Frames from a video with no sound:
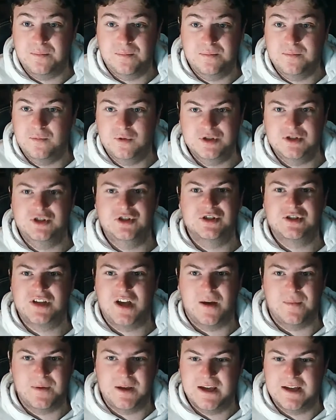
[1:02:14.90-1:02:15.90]
was just
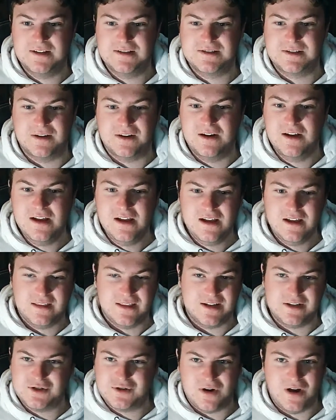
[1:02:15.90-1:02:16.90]
coming in, so
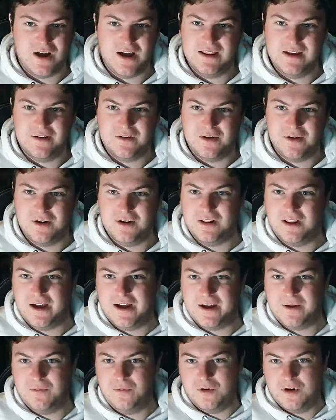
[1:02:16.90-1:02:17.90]
they try their own
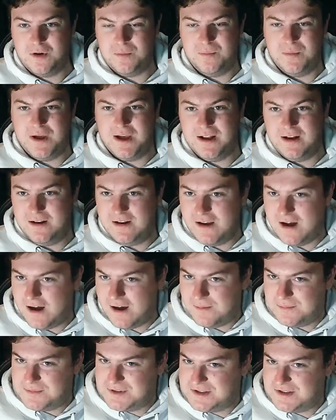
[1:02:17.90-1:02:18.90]
like
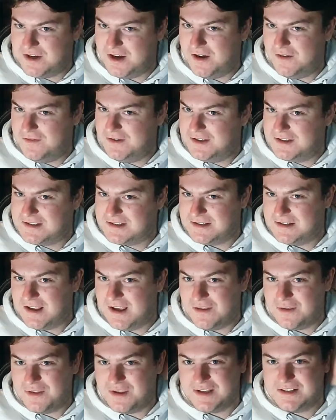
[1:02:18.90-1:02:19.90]
waterbed service
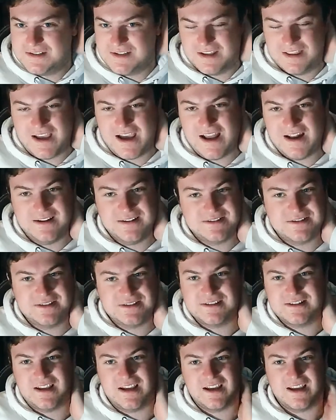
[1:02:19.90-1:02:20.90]
and things like that, and it's
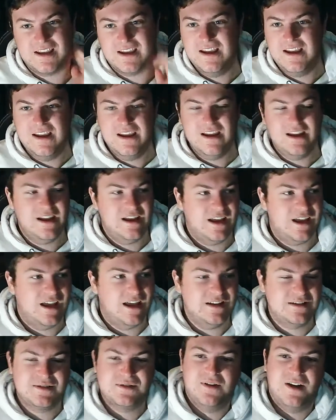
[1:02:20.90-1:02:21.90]
just like
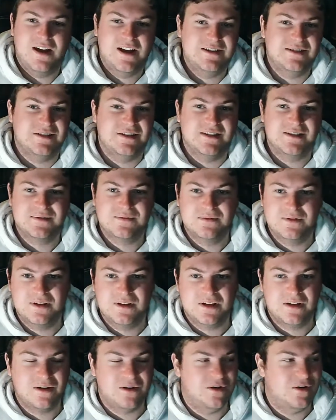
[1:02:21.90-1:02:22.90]
it's crazy. It's
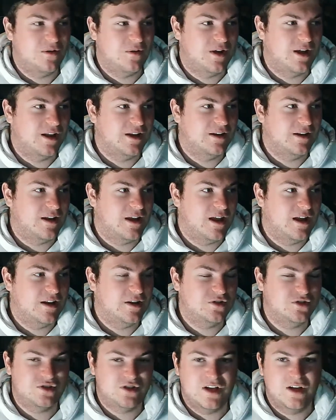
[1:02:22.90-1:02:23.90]
really cool, and
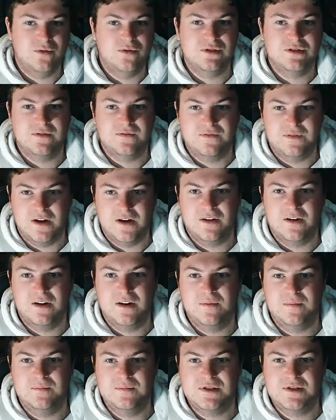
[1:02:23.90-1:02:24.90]
it was a
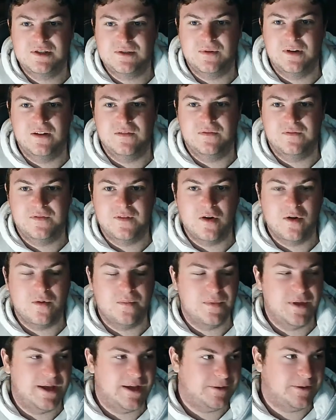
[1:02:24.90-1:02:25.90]
very sweet film.
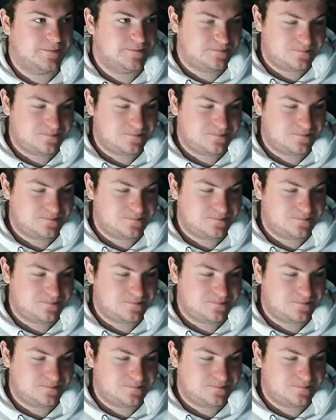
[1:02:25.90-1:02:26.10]
Now,